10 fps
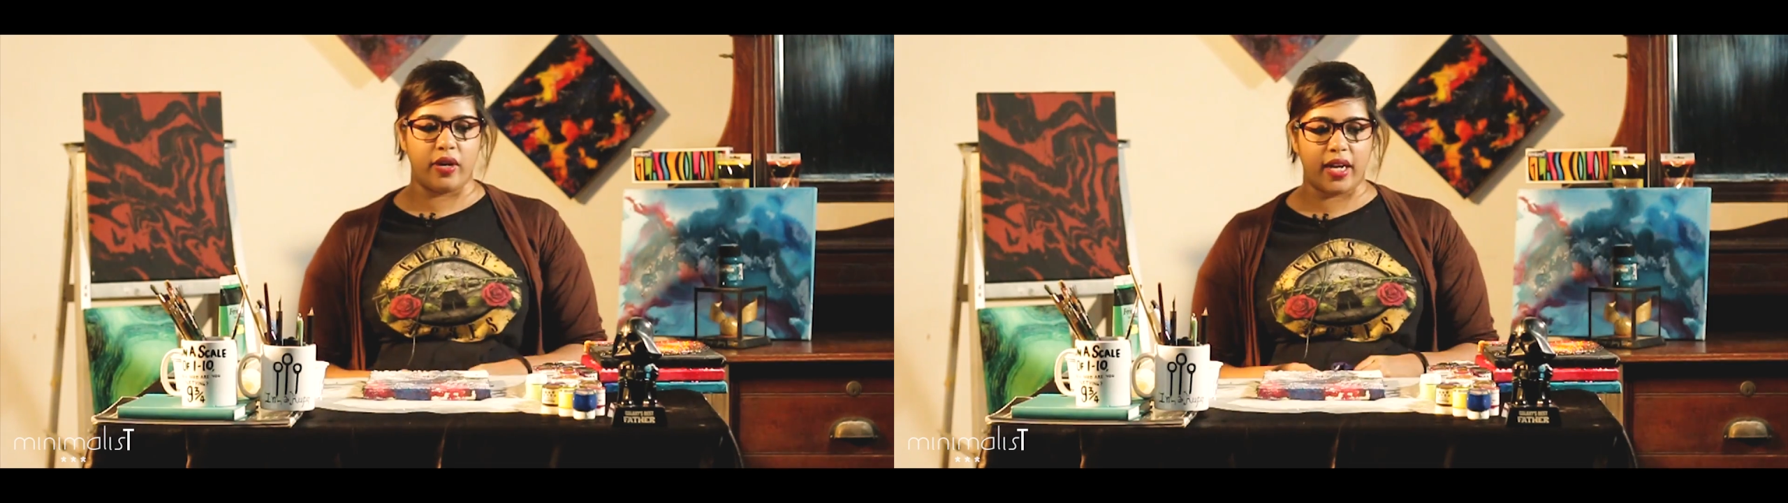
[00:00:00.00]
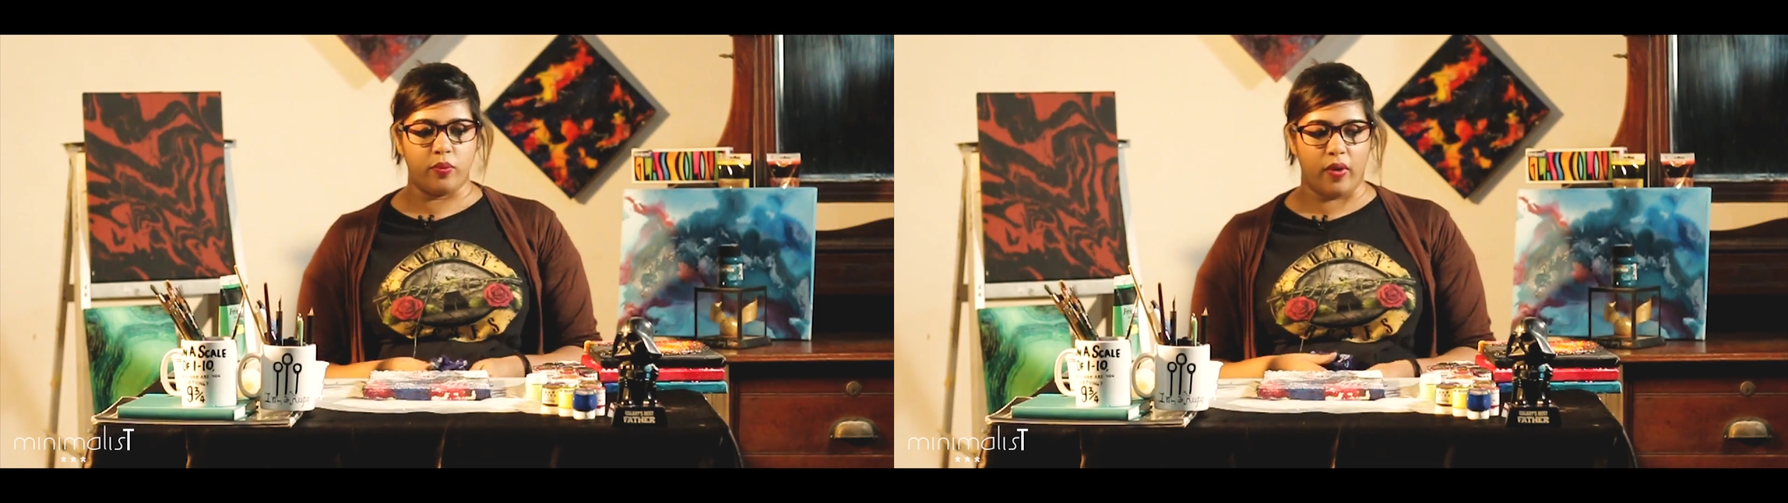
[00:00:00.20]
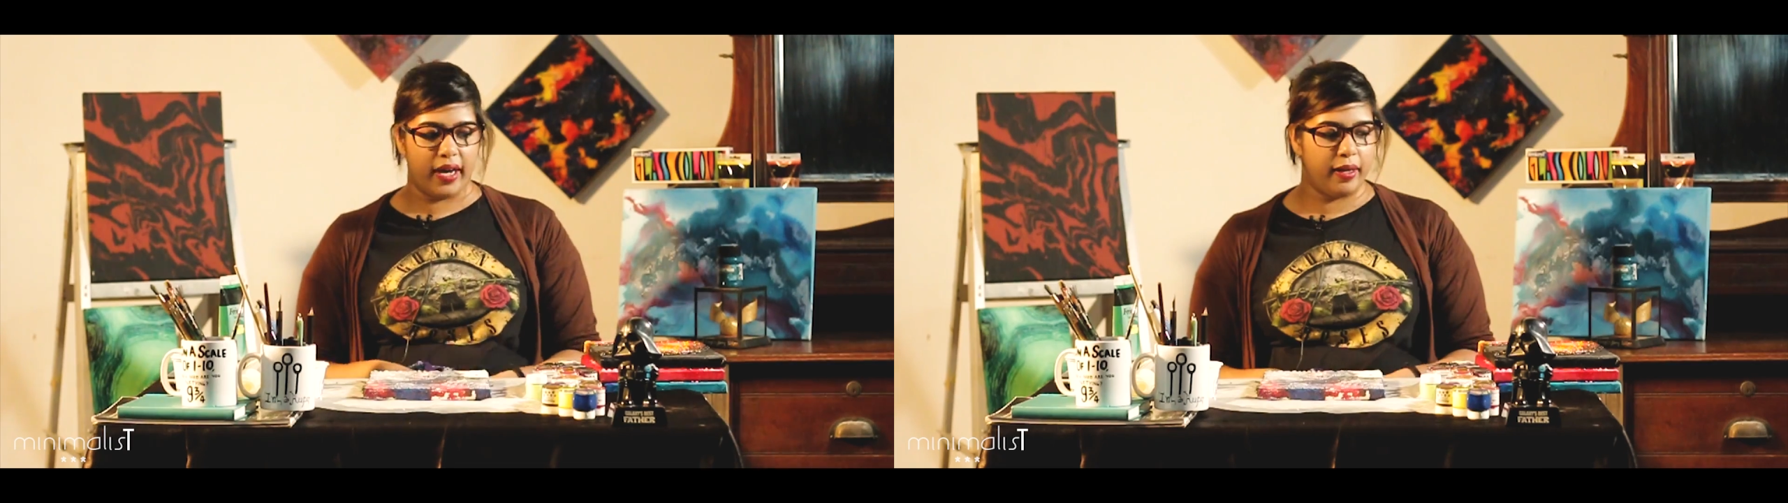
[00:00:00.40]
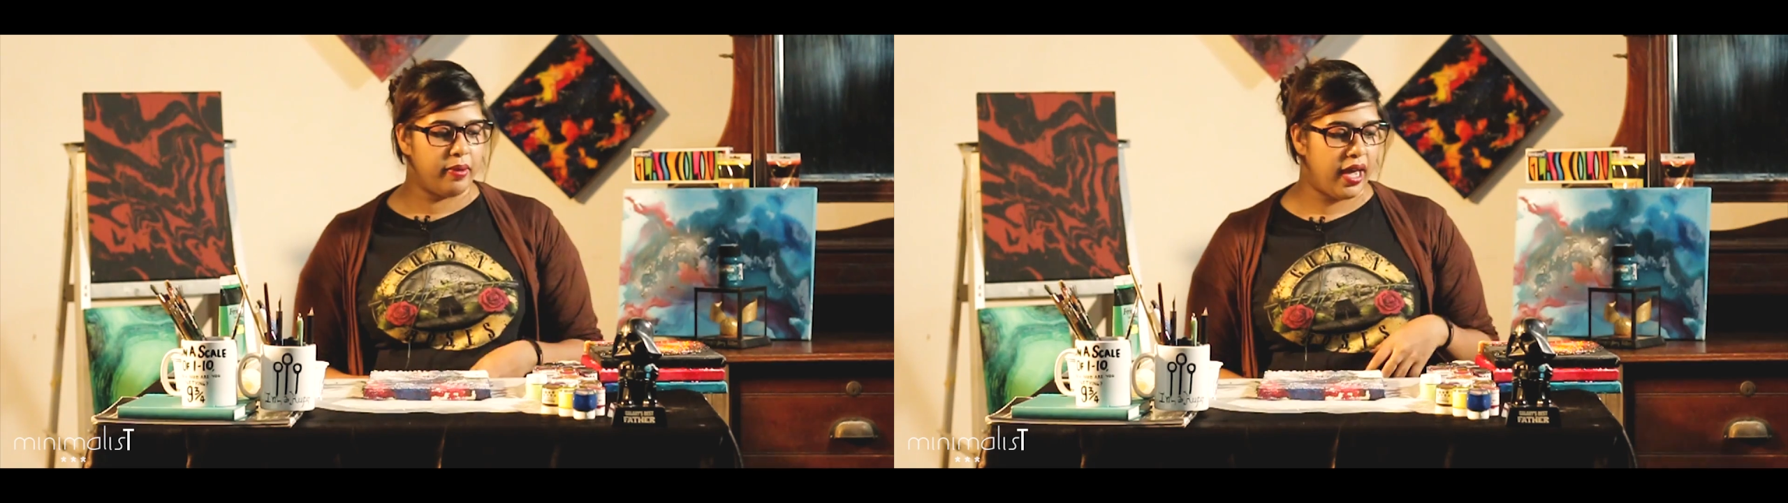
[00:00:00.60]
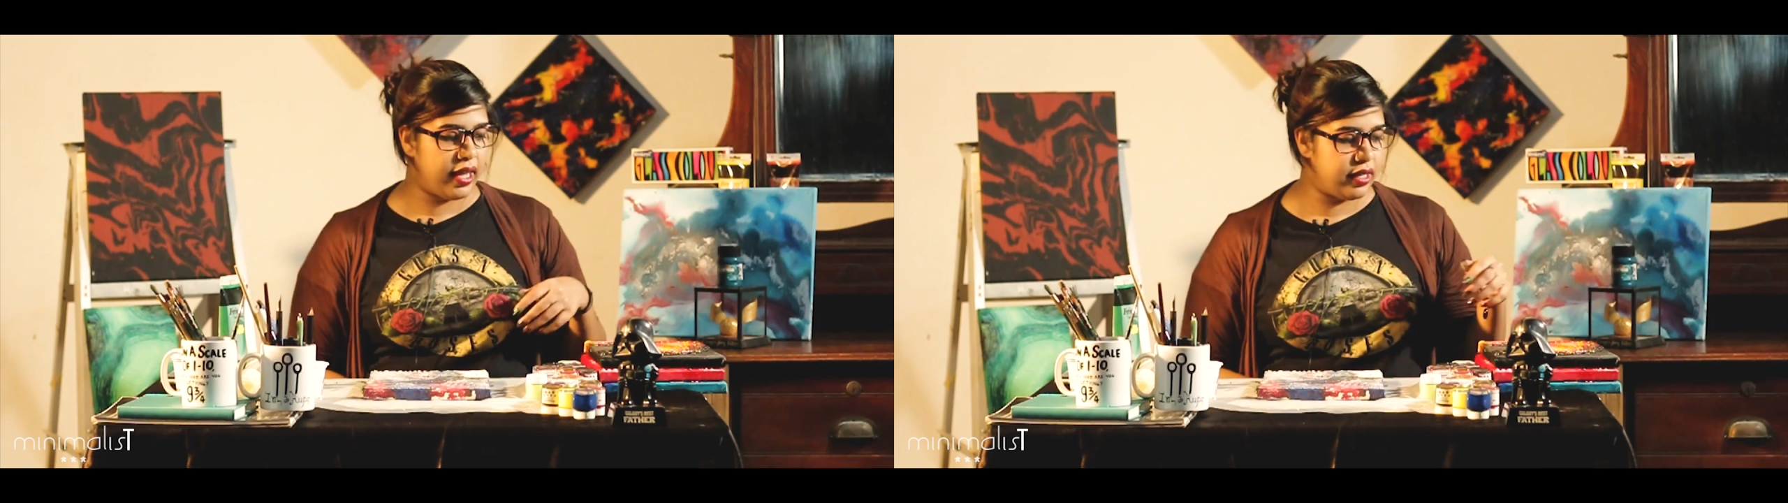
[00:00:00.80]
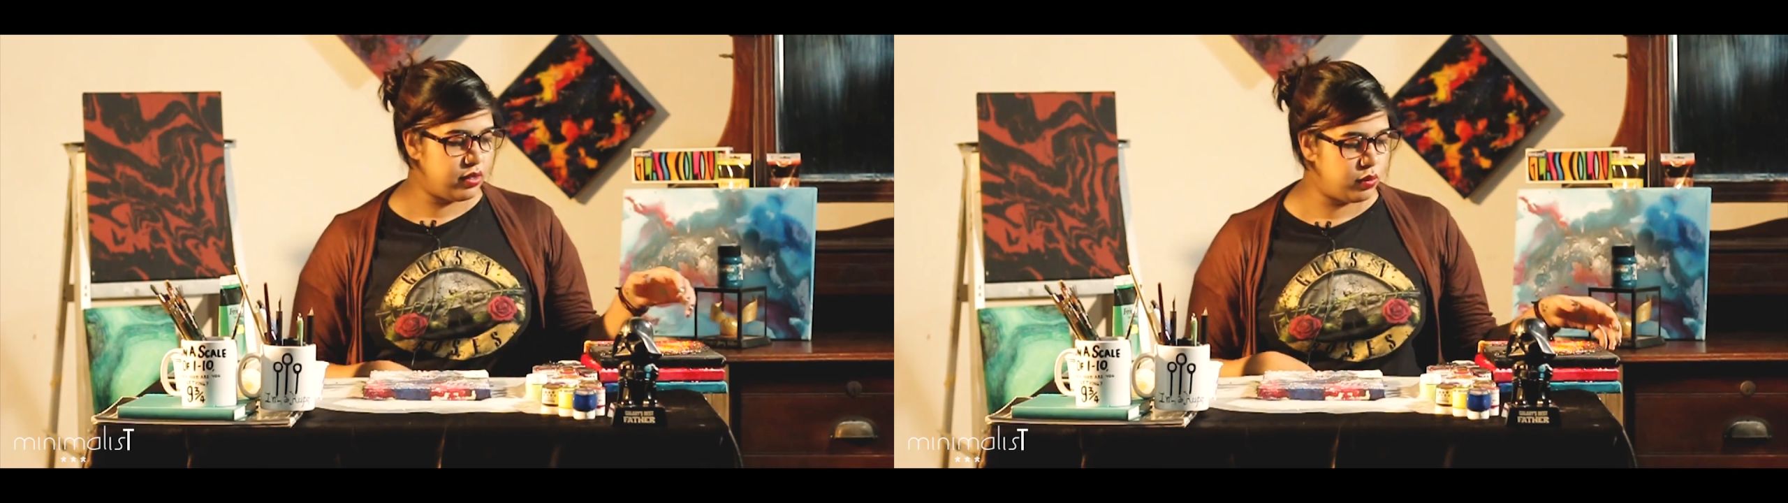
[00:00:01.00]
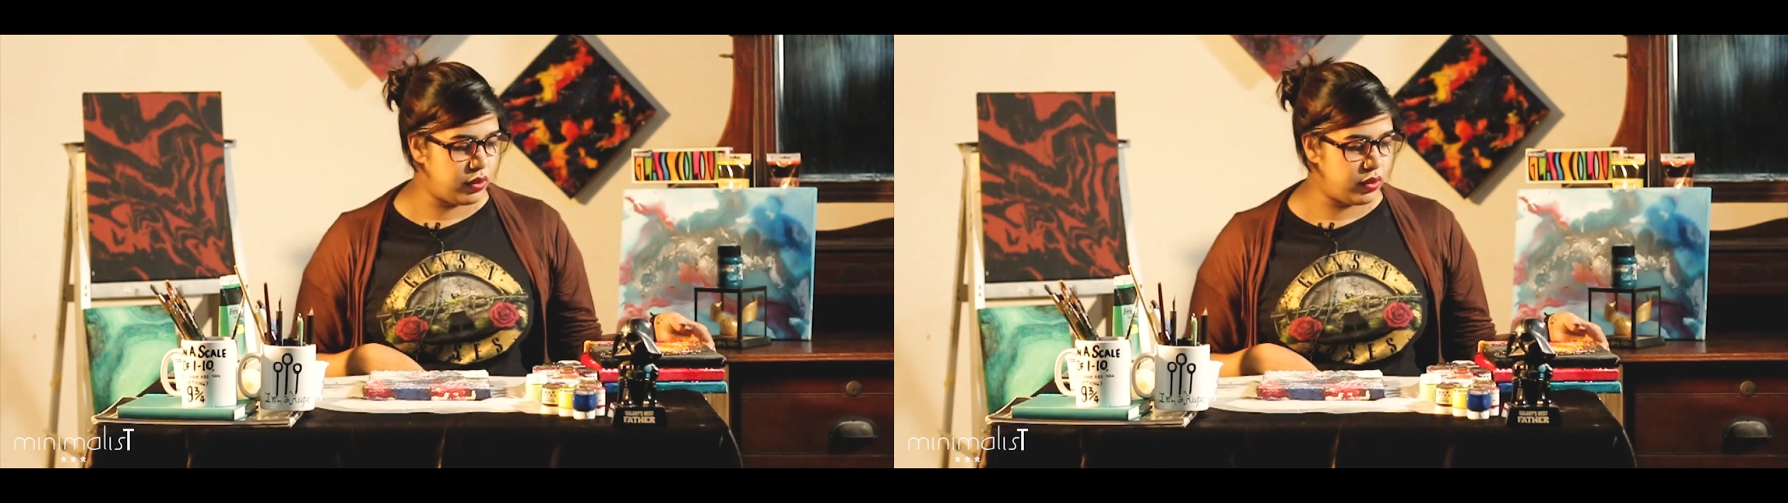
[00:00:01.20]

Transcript: red vibe, and